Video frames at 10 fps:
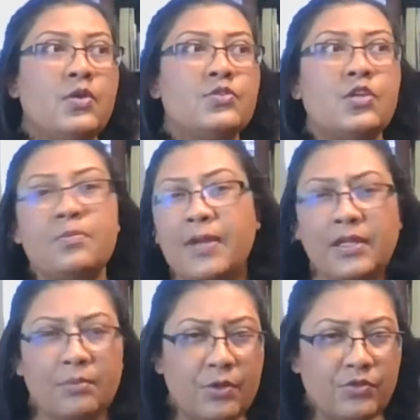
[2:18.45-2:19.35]
So
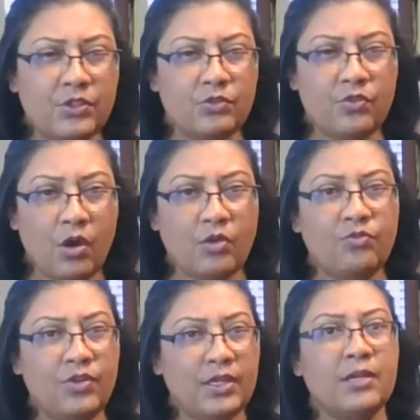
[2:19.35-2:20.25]
depending upon what you
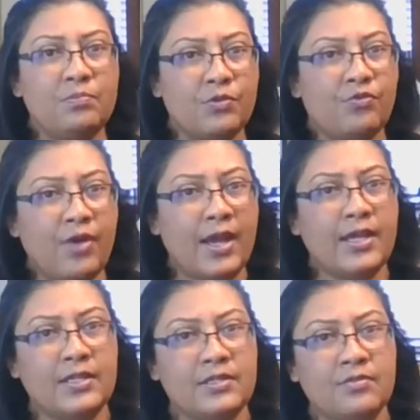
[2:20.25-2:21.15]
want, we can
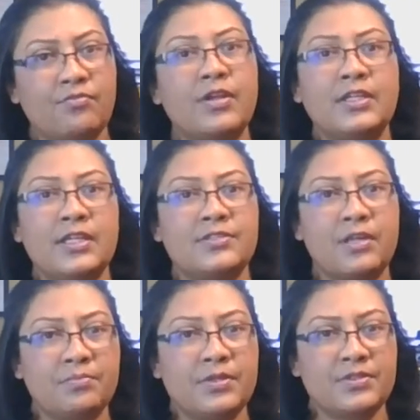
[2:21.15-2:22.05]
provide what these
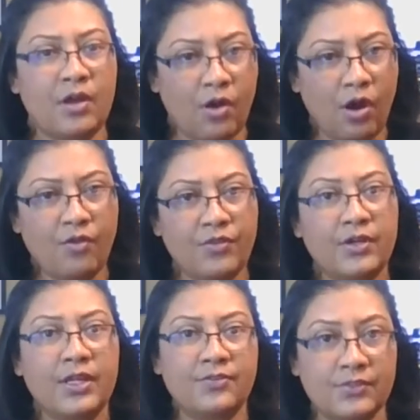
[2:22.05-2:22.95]
companies are
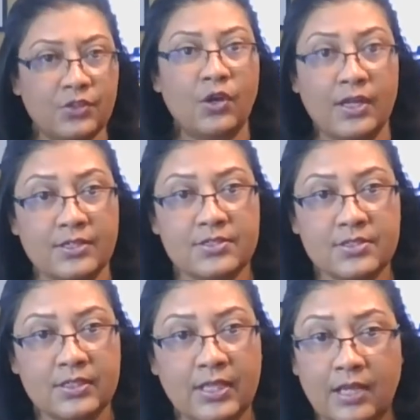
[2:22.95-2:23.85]
offered if you're
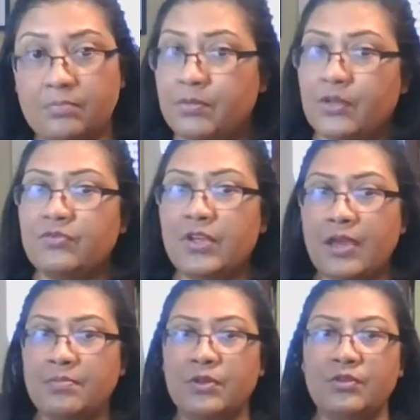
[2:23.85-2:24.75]
interested in that, because we
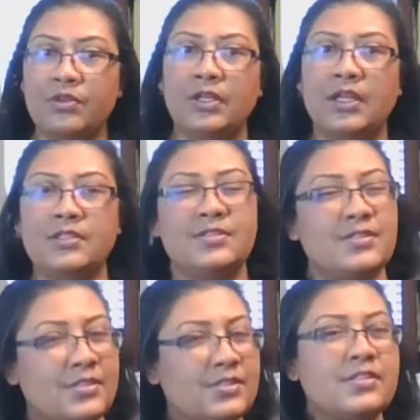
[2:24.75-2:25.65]
have been doing it
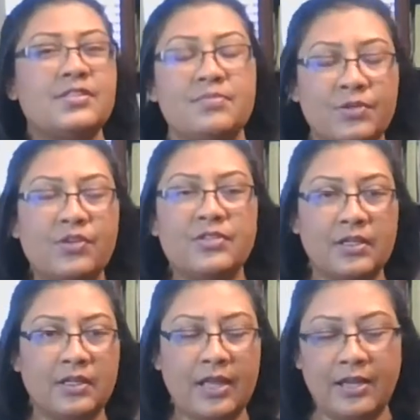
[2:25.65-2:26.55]
just because the
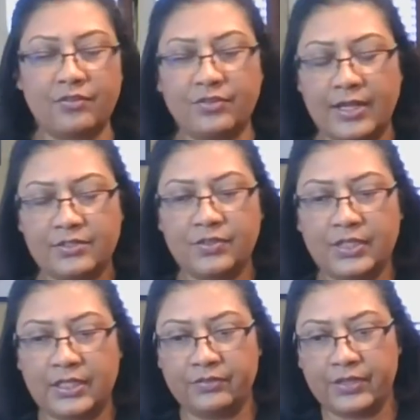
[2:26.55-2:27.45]
kind of clients we
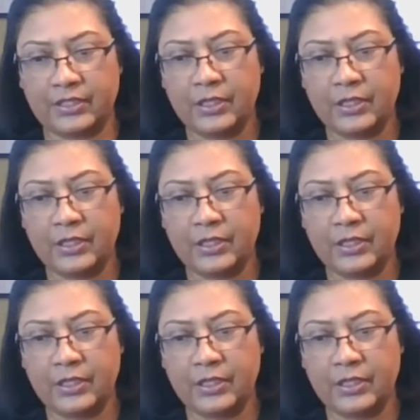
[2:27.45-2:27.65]
deal with.